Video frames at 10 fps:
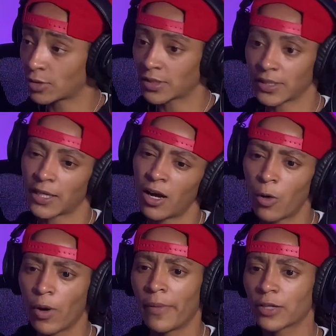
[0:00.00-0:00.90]
So it's like,
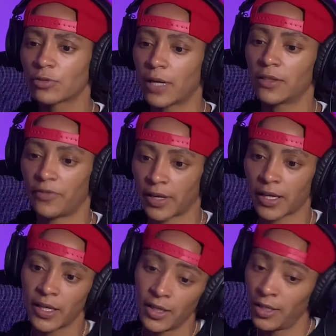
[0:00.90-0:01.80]
oh, what makes you
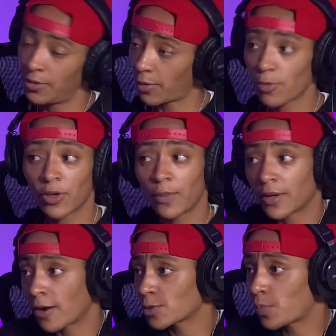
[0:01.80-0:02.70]
qualified? When you come
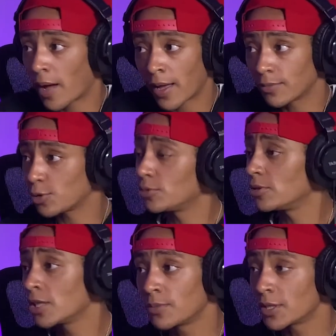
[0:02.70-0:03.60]
in our spot, you
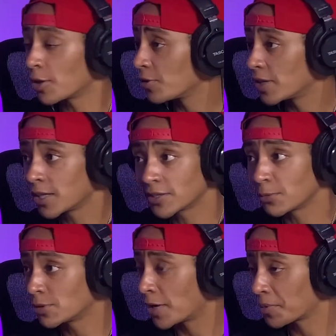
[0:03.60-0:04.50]
legitimately gonna get
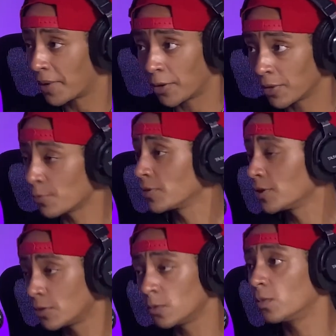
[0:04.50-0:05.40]
everything we're talking about. We
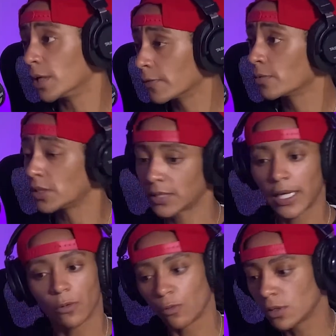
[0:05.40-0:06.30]
really do whatever we
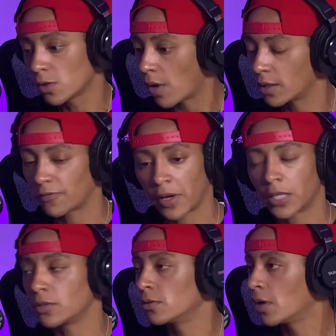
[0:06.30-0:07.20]
say. We really
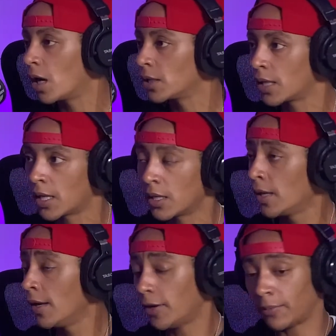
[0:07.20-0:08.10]
qualified to do all of that.
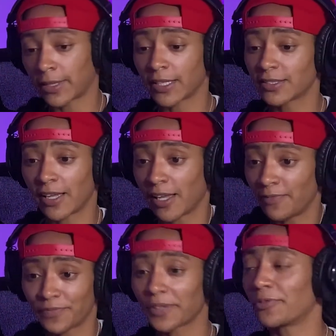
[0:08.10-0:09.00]
Like I
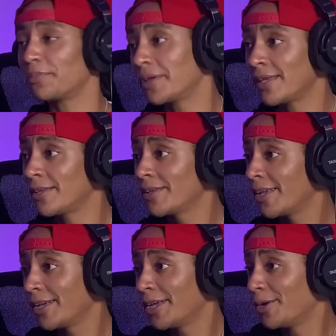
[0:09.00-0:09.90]
say, for me,
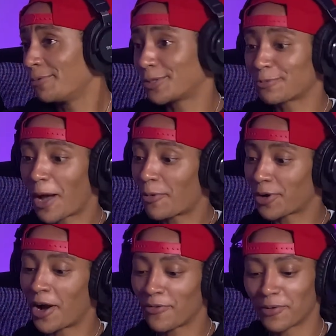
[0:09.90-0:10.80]
which is why I
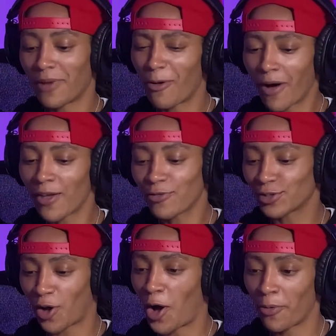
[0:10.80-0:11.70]
want to offer, my wife
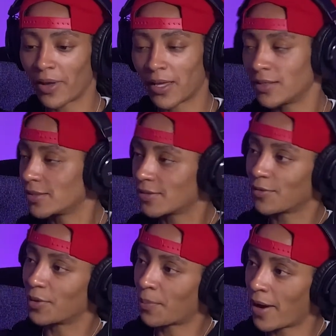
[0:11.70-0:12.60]
is always
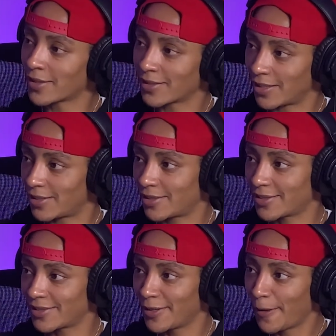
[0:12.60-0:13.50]
the
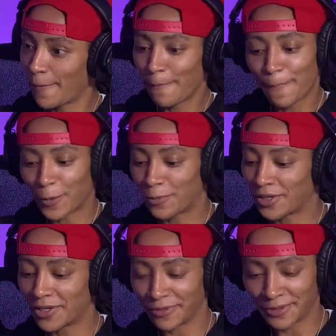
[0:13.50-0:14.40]
process or
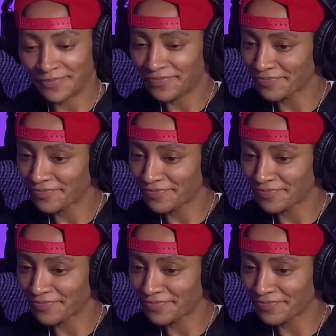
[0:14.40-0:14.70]
whatever.